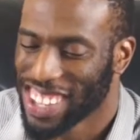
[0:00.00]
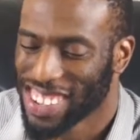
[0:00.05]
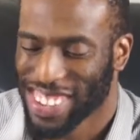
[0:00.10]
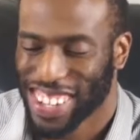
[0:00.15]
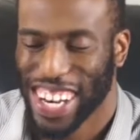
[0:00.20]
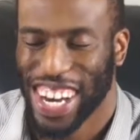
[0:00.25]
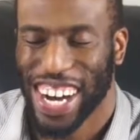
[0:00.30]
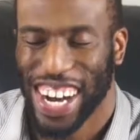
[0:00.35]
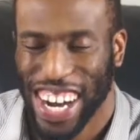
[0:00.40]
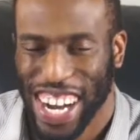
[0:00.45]
it's
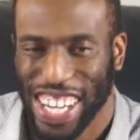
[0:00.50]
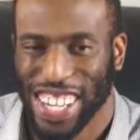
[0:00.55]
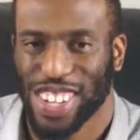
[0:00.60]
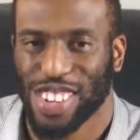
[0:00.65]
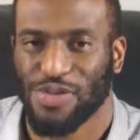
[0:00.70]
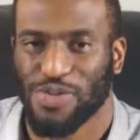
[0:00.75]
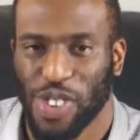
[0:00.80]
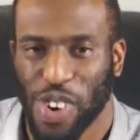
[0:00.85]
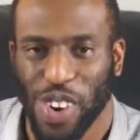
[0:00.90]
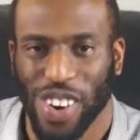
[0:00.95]
an
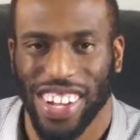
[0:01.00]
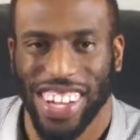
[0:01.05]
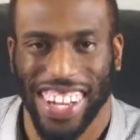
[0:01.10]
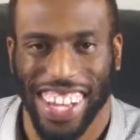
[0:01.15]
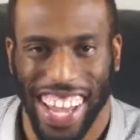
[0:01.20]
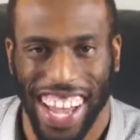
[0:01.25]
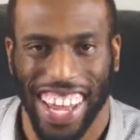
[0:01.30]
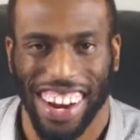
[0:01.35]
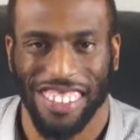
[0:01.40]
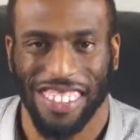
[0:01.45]
unspoken
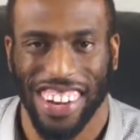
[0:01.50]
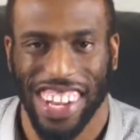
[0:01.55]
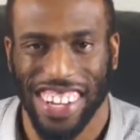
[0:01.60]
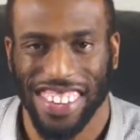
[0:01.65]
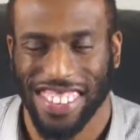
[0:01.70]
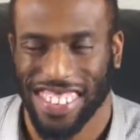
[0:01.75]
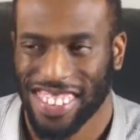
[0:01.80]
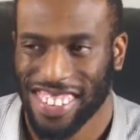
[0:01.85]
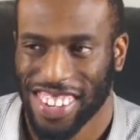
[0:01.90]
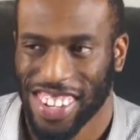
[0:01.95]
kind of
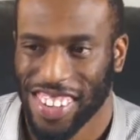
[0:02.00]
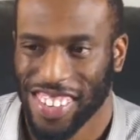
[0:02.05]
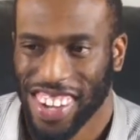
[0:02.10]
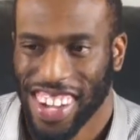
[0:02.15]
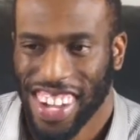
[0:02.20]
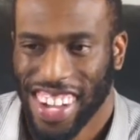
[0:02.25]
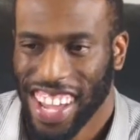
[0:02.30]
relationship.